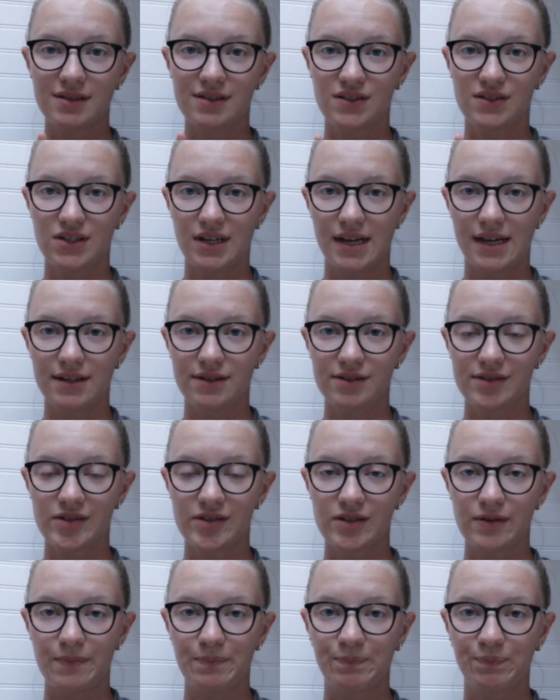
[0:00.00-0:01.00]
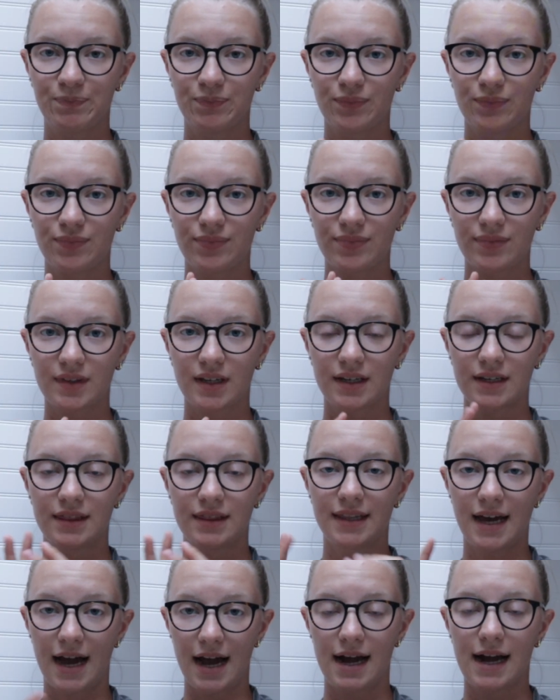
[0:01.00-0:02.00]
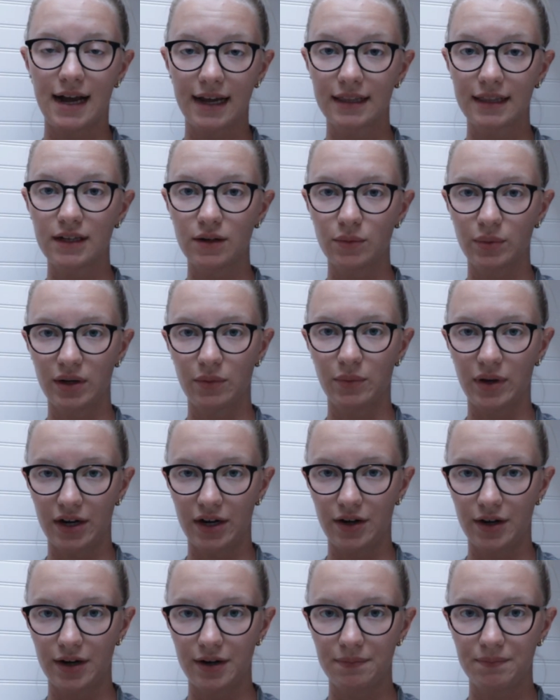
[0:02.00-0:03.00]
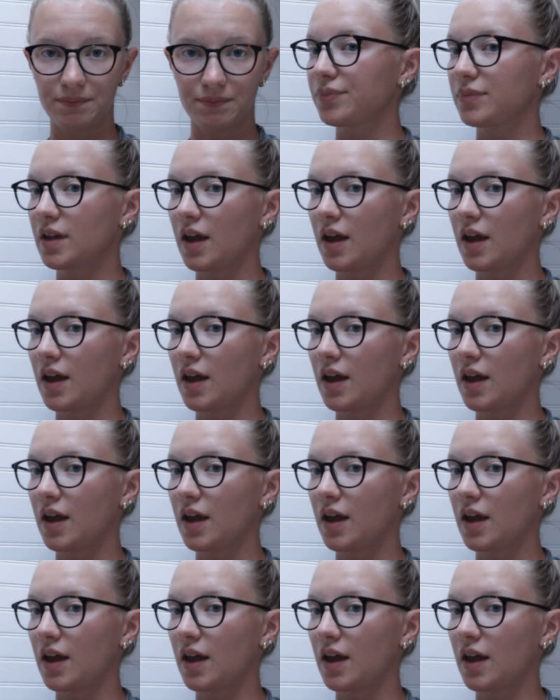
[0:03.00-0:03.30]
since that hike that we went on.